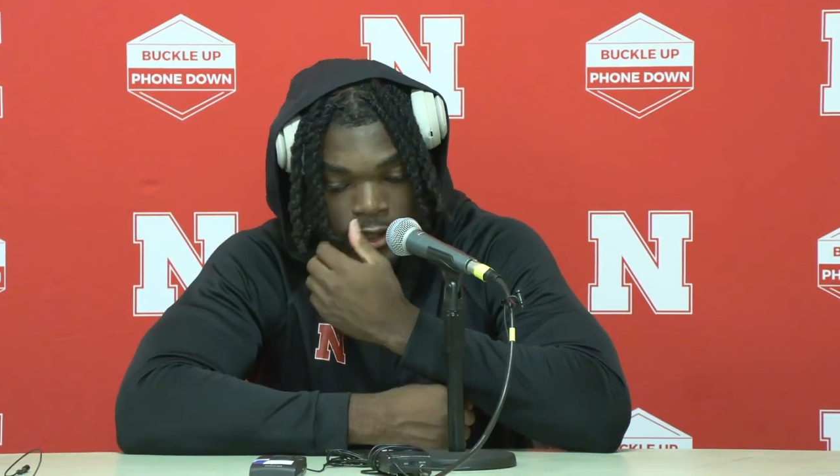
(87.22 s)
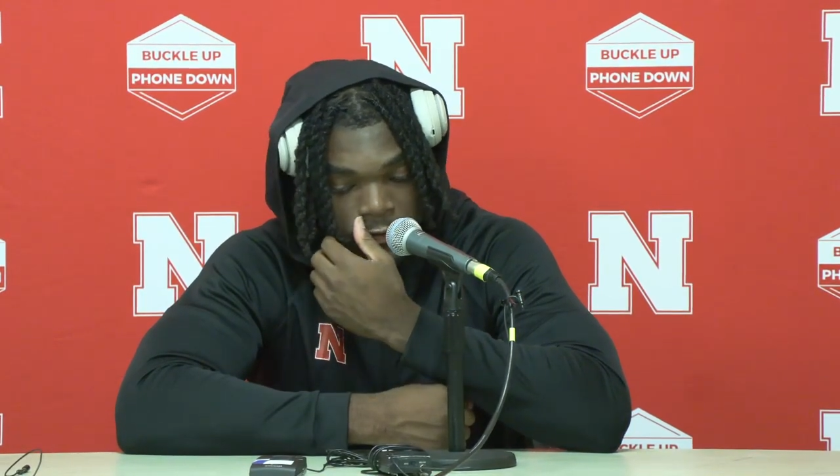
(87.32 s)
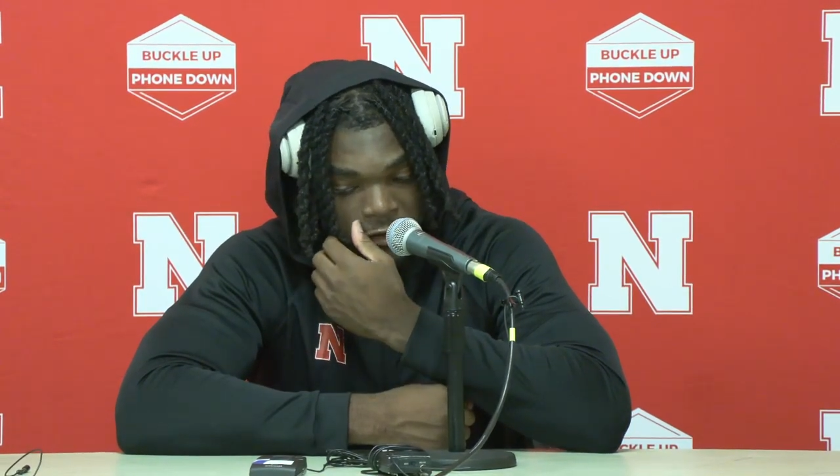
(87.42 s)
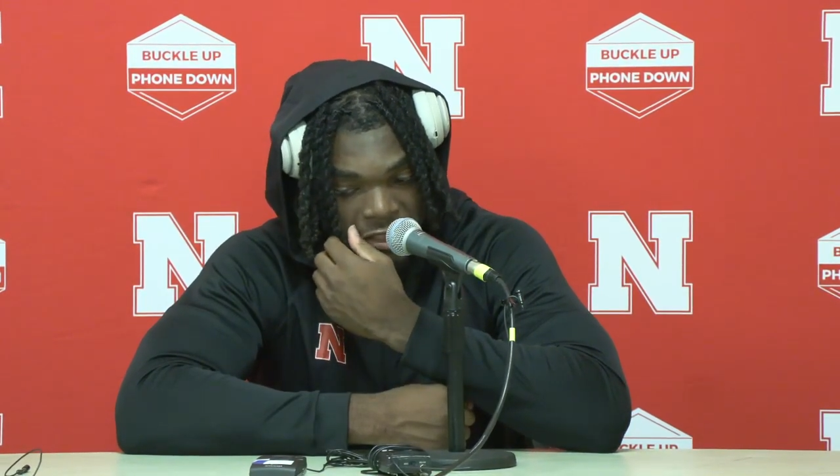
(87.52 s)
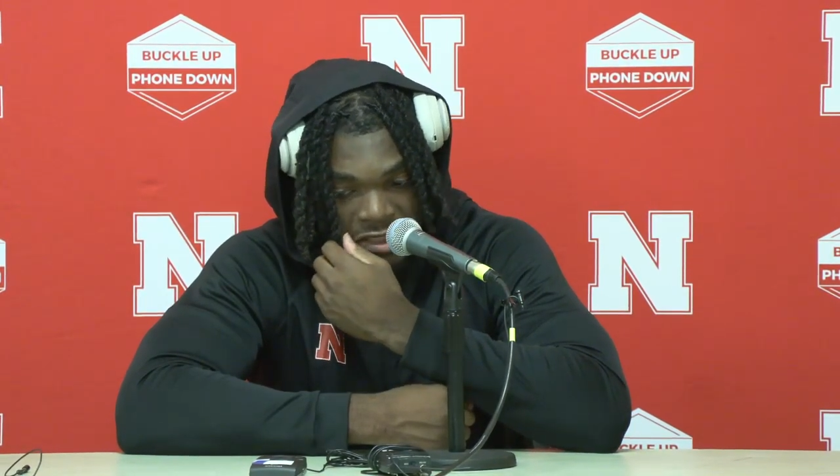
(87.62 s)
I
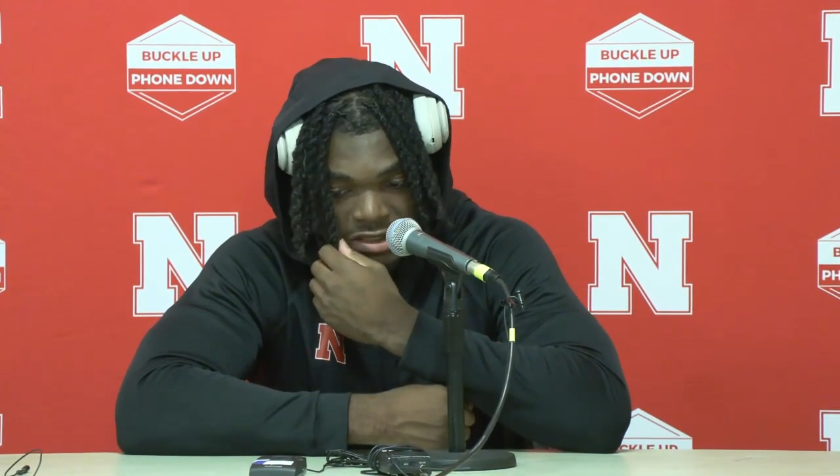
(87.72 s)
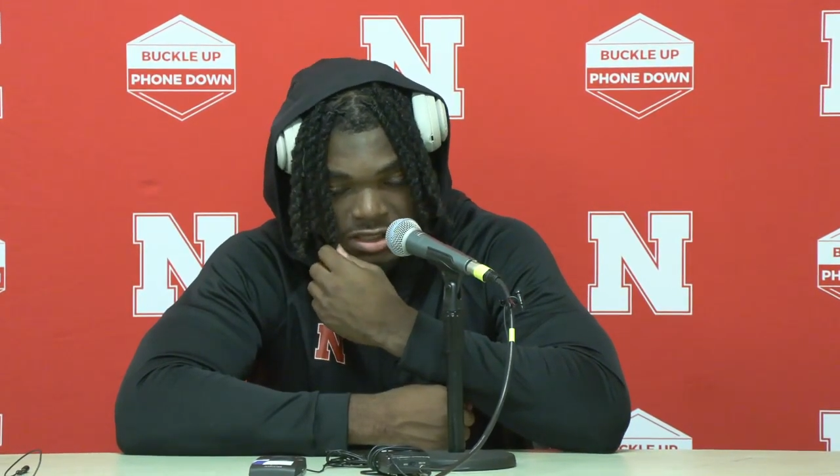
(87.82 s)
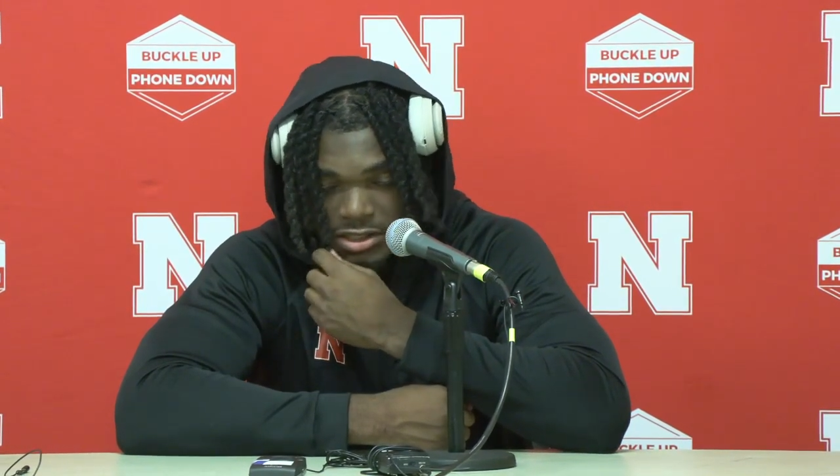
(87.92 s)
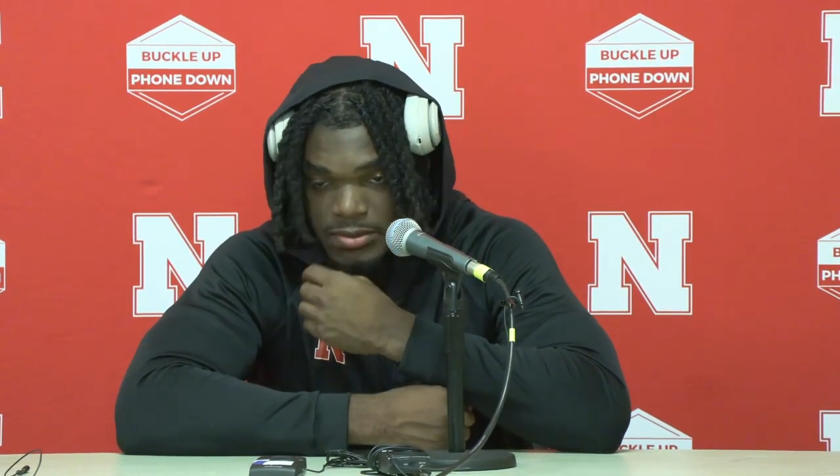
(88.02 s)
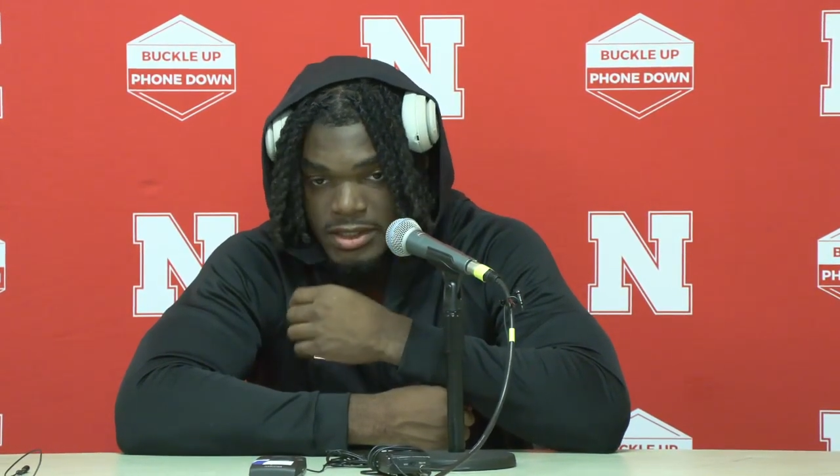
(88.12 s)
never really
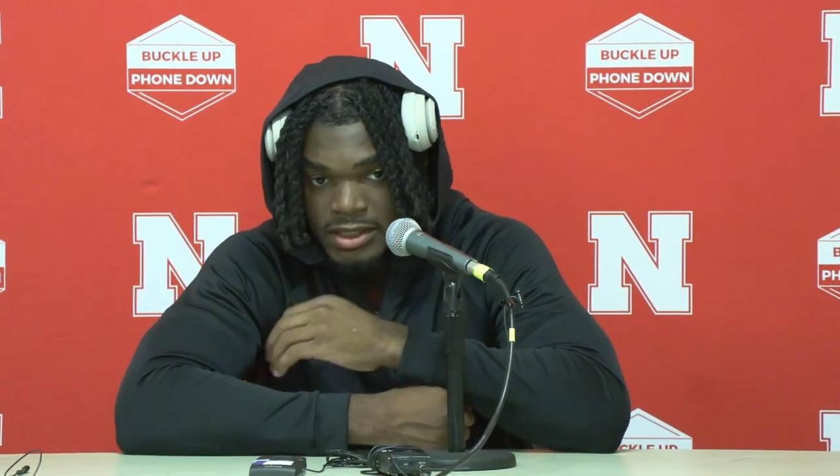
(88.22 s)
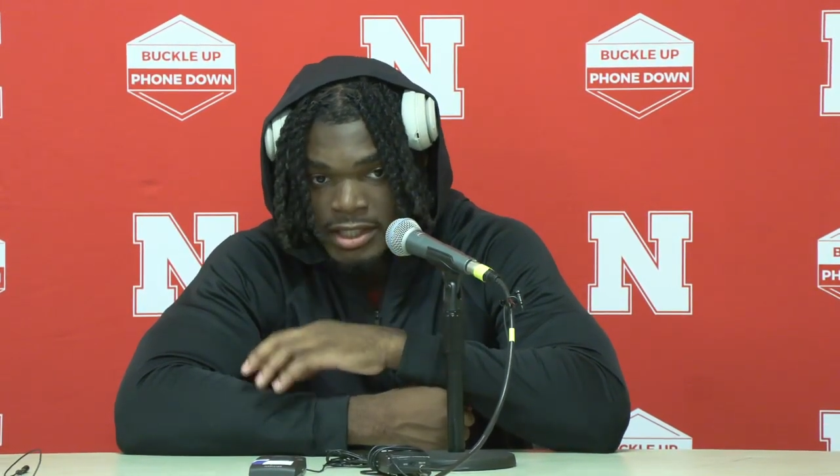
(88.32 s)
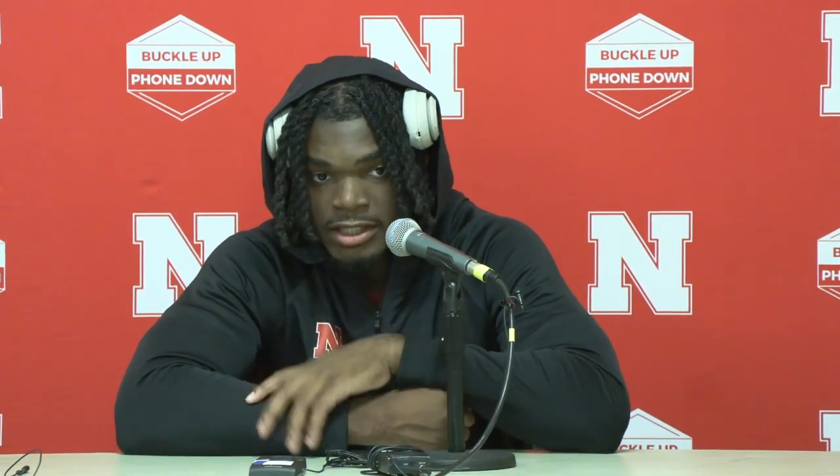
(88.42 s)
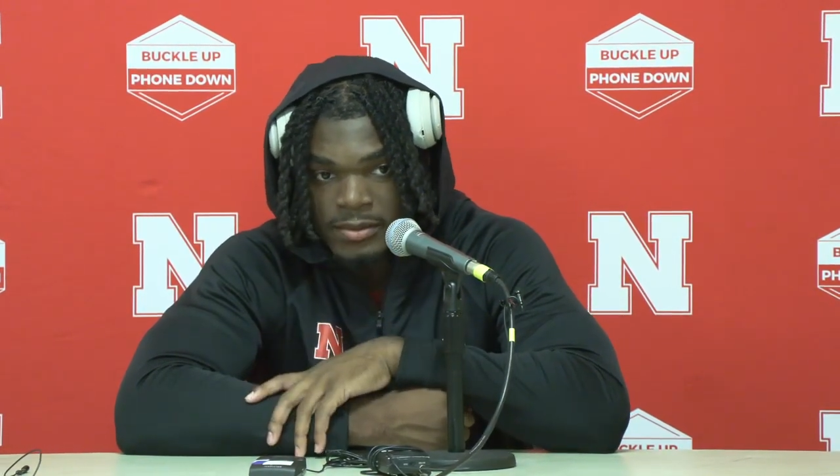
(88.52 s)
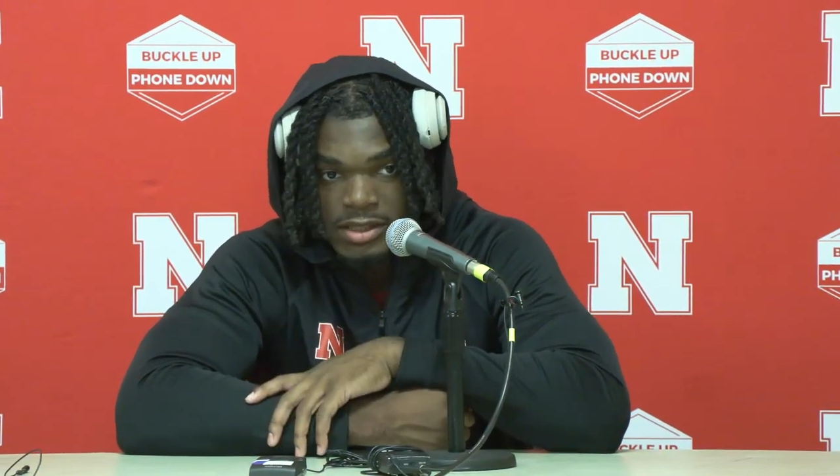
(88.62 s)
anticipate the
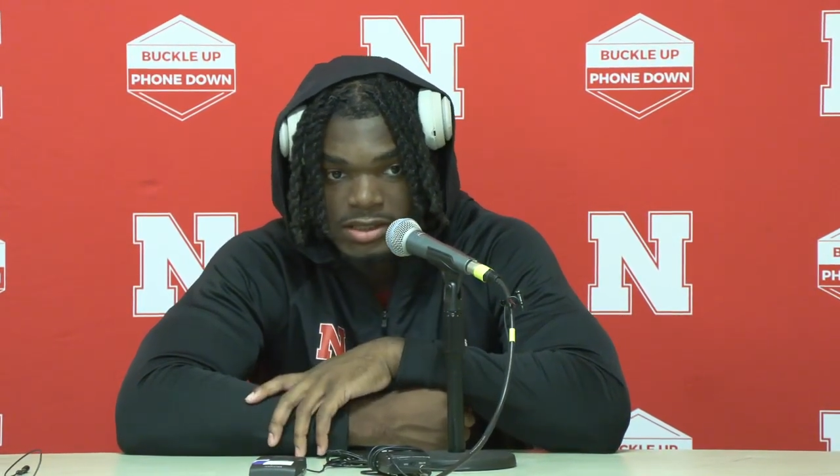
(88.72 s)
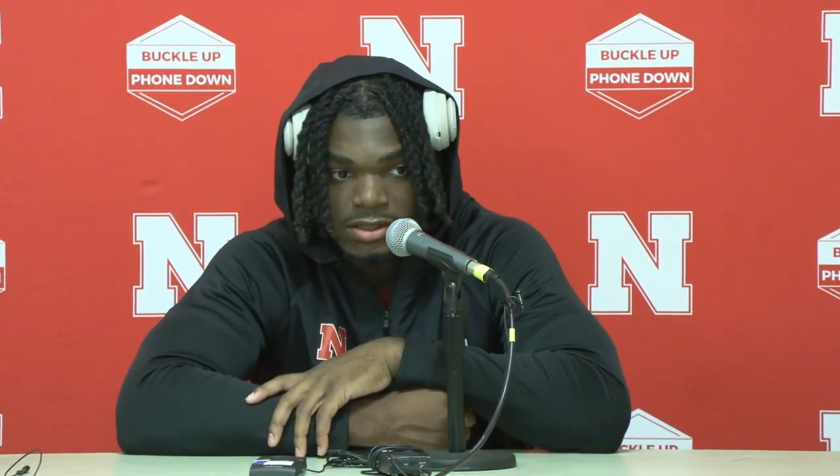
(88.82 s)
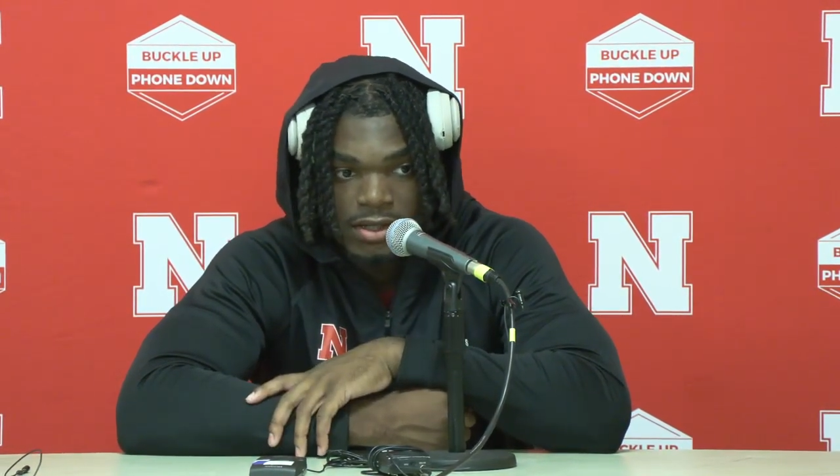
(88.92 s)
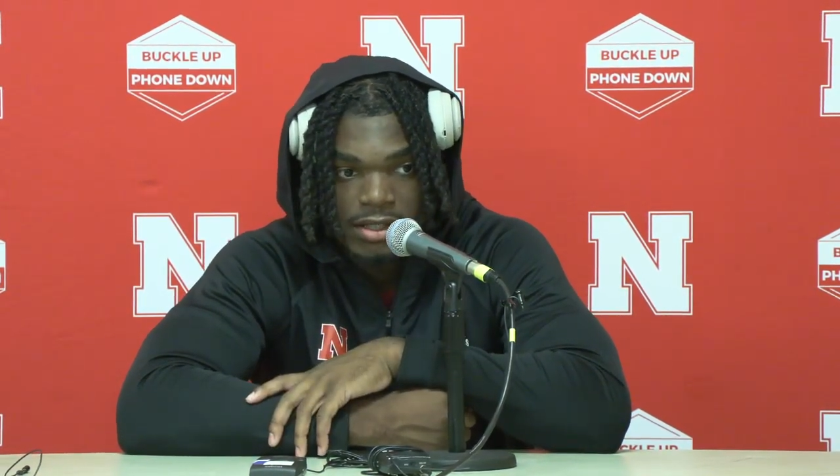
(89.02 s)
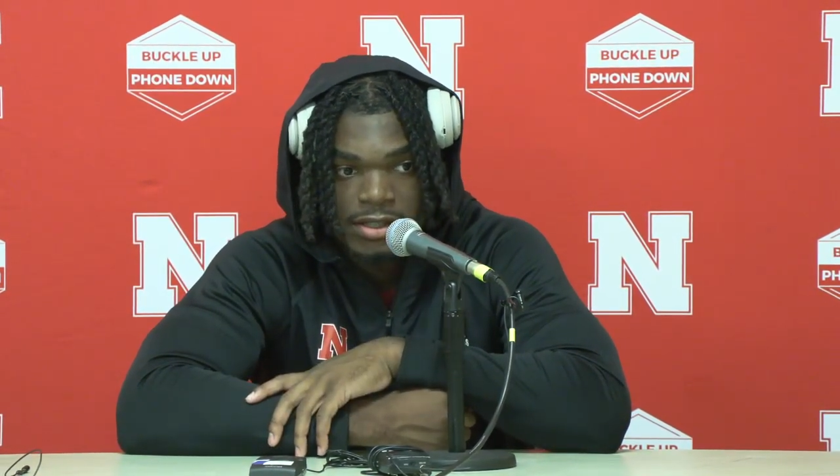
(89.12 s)
game. I just
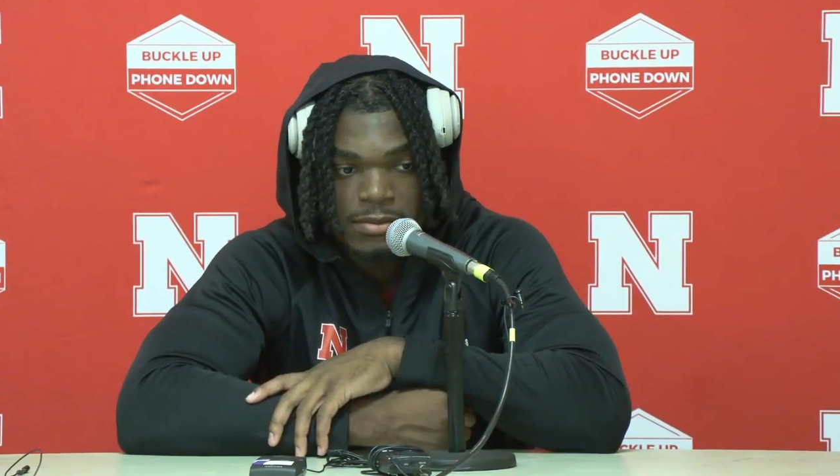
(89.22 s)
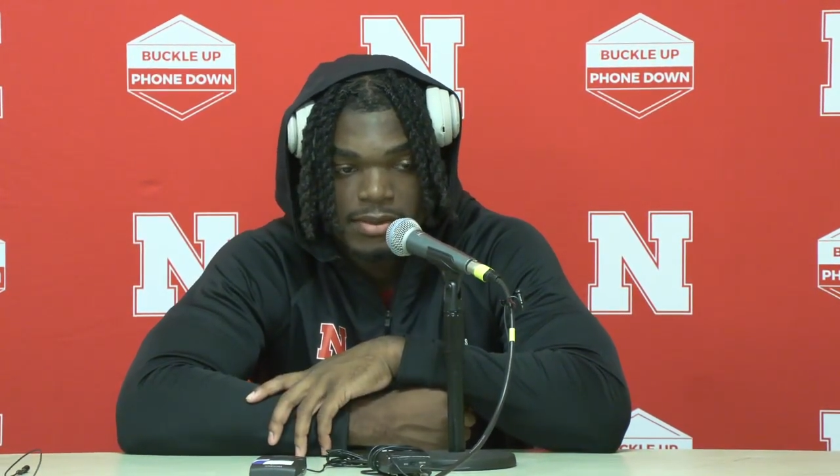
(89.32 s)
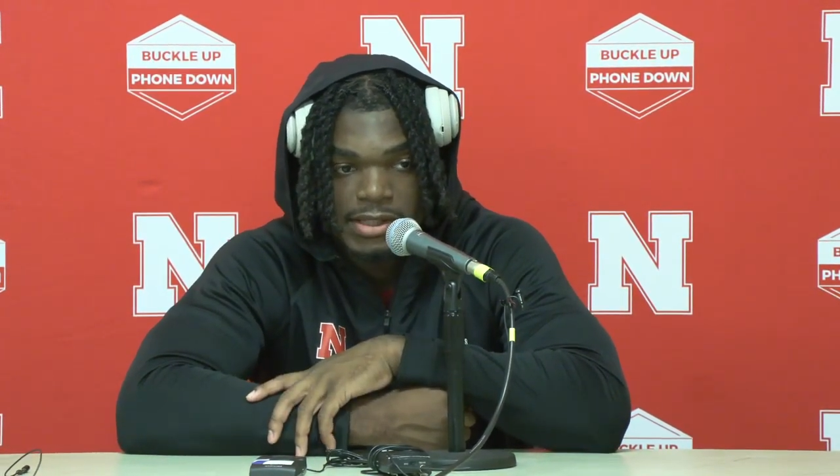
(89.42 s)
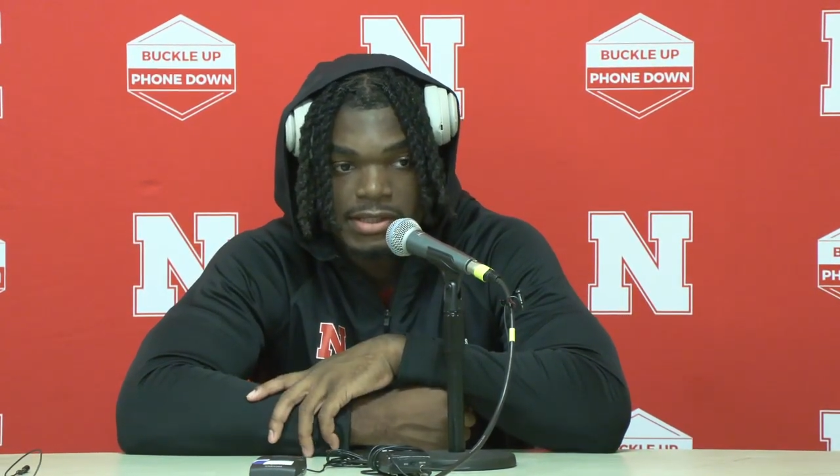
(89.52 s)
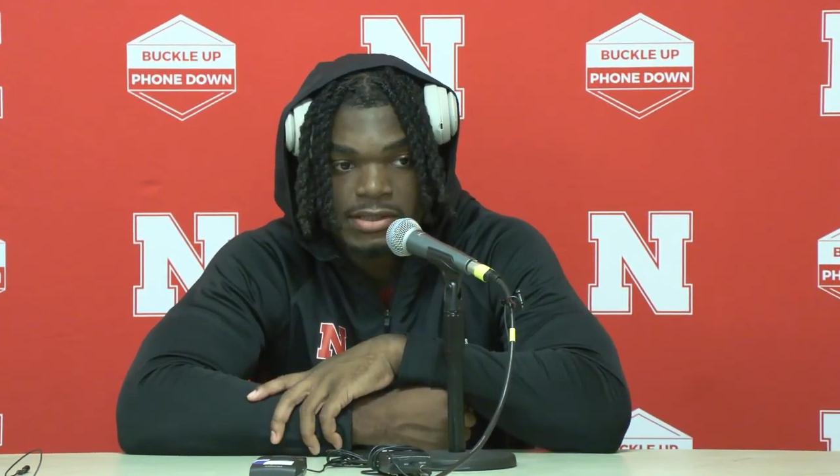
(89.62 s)
go out there and
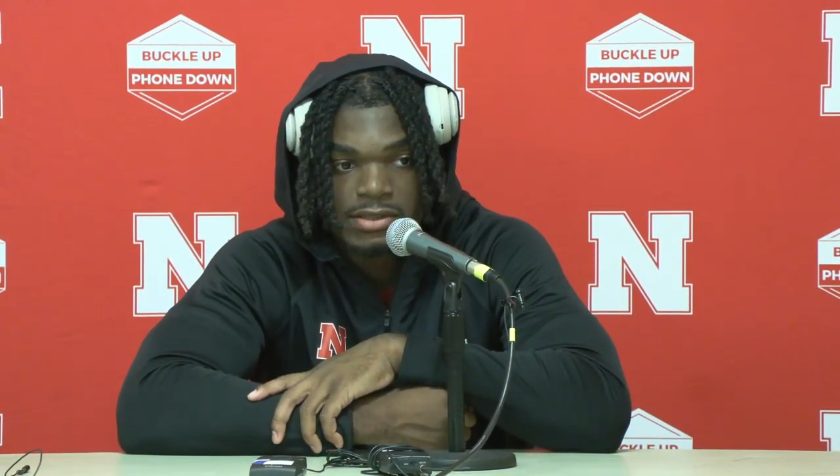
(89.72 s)
play.